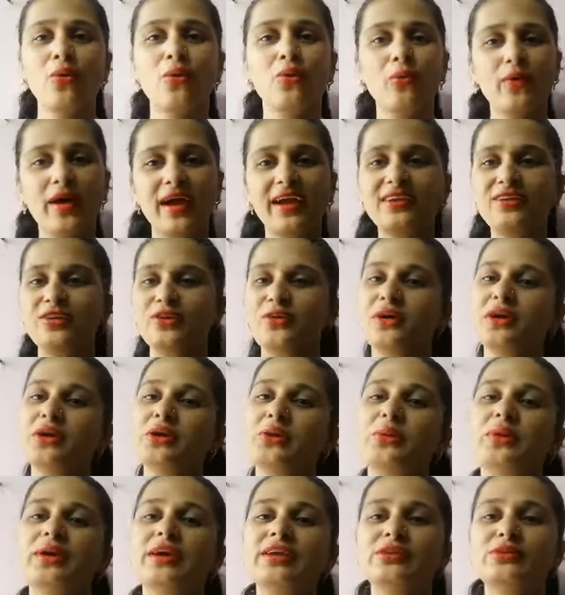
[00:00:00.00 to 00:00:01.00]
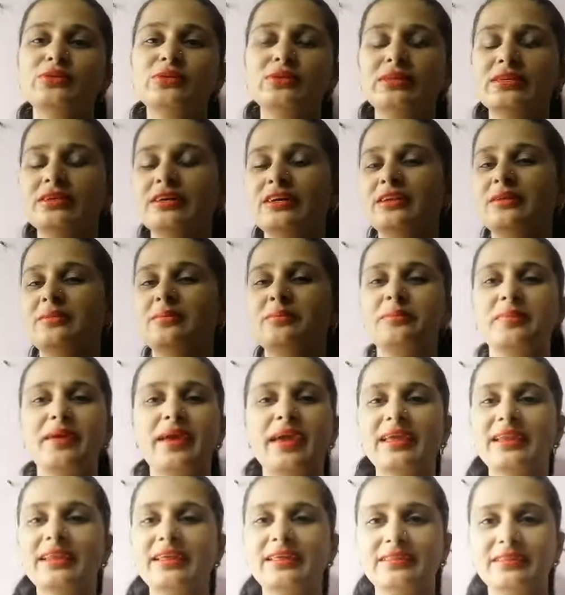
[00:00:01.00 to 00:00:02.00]
where you are going to learn
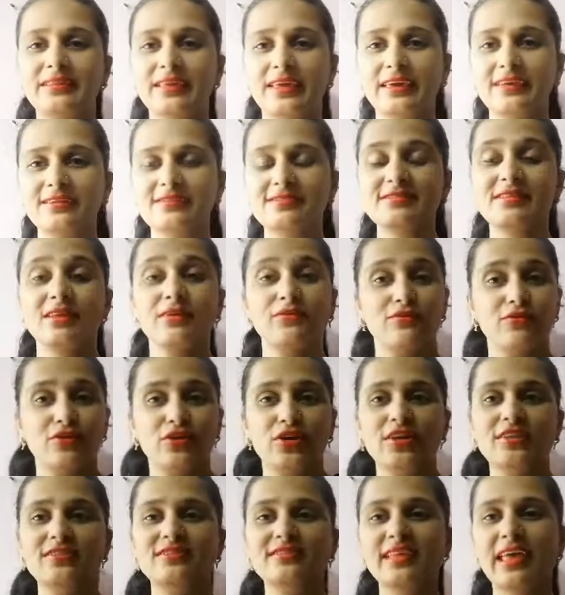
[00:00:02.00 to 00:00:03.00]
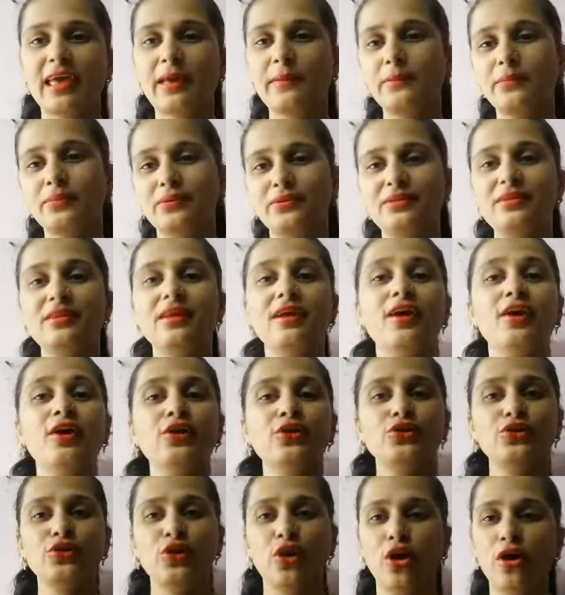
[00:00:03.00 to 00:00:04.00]
many things. For example,
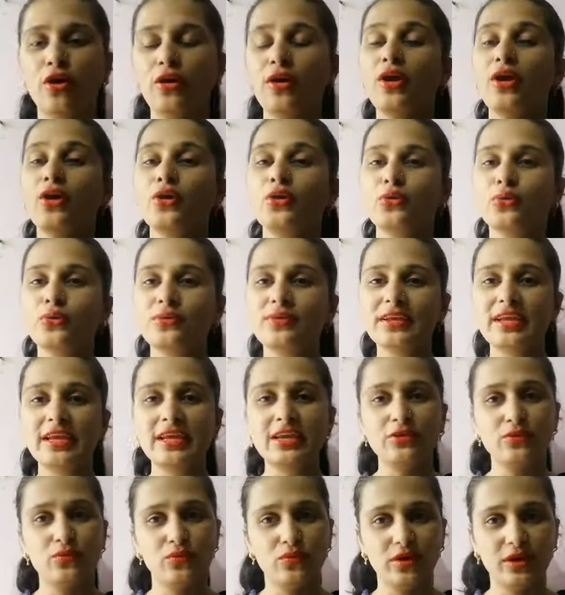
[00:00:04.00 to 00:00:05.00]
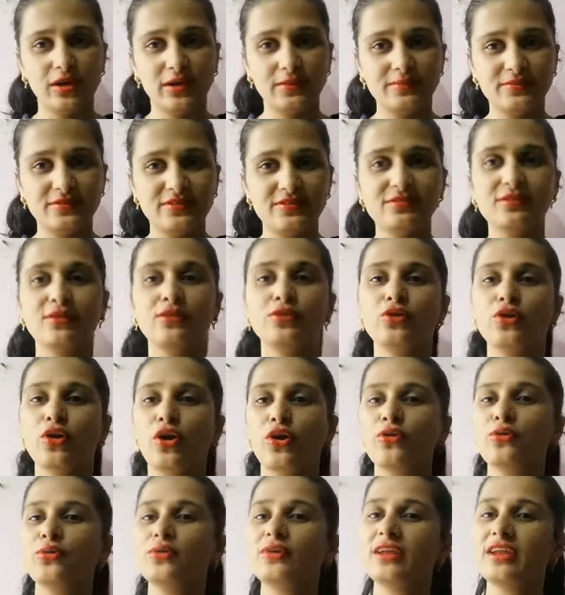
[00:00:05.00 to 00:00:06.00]
your routine verbs,
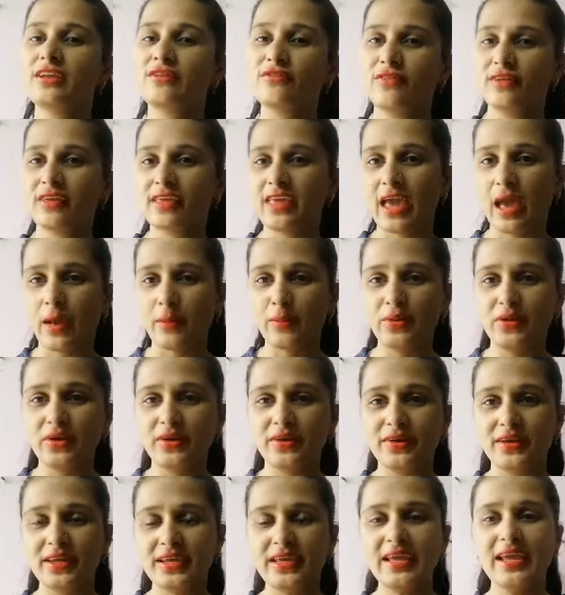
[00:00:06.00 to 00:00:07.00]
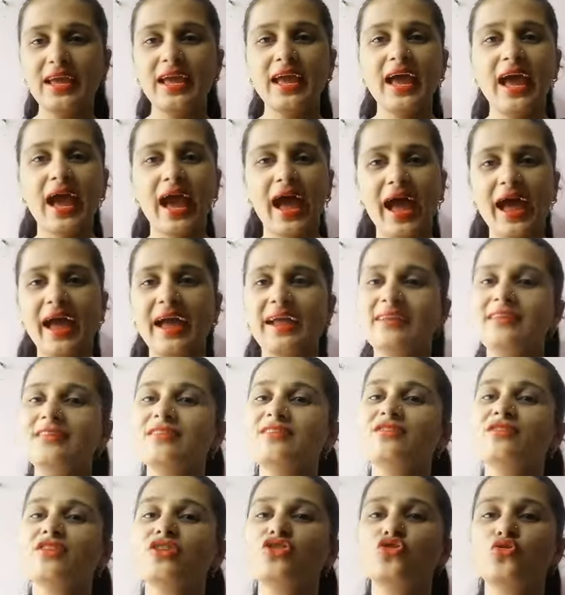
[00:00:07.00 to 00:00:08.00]
your routine vocabulary and
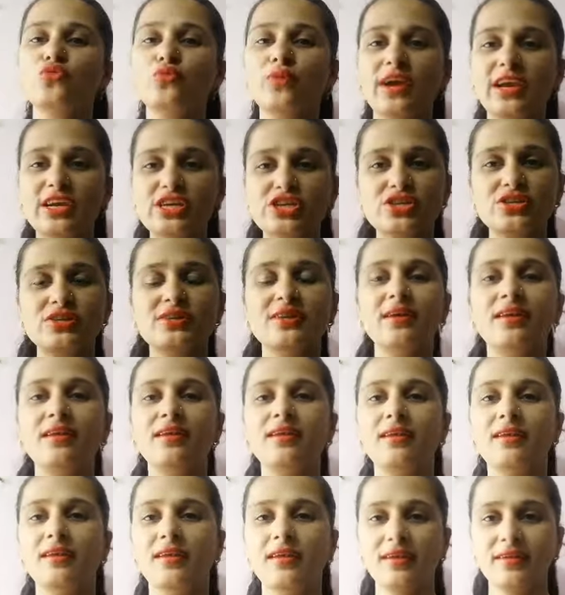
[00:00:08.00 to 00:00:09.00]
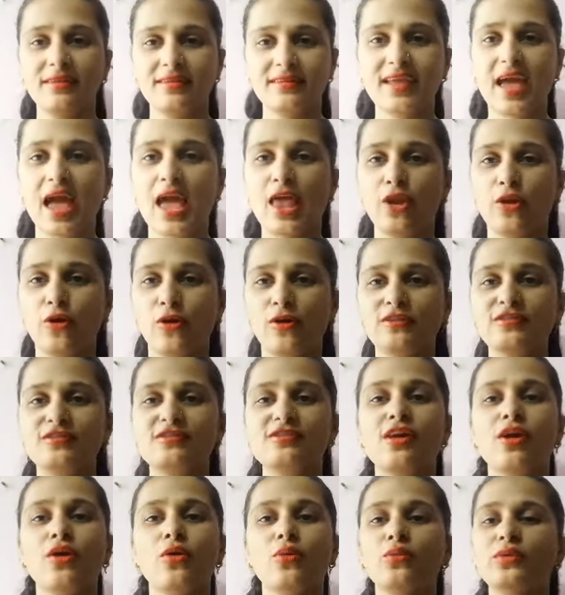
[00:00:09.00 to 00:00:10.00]
situational
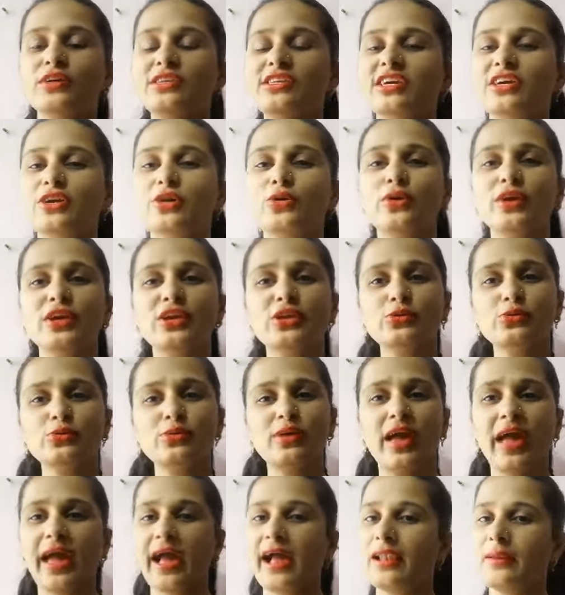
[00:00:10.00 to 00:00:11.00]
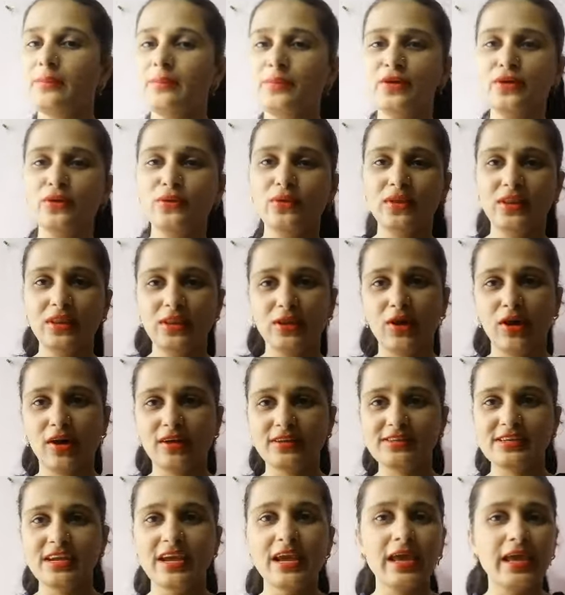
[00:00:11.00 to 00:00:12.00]
dialogues which are going to help you a
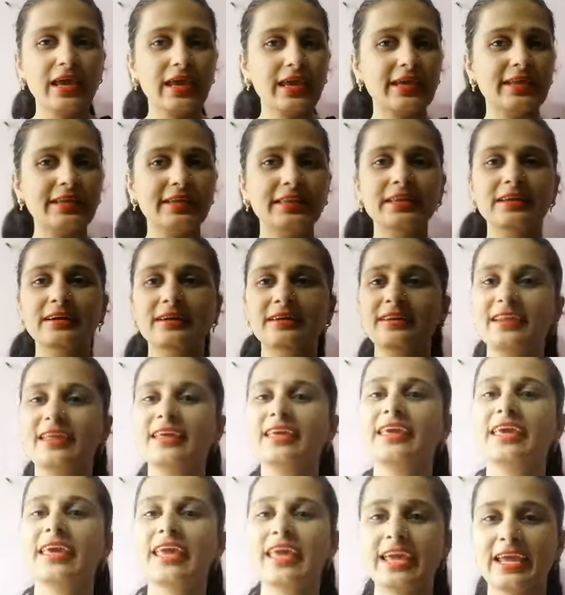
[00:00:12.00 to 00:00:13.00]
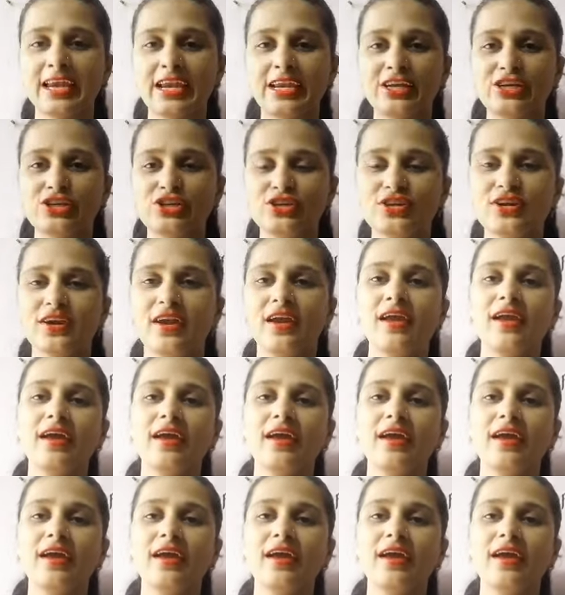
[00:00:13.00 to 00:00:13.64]
lot in learning English.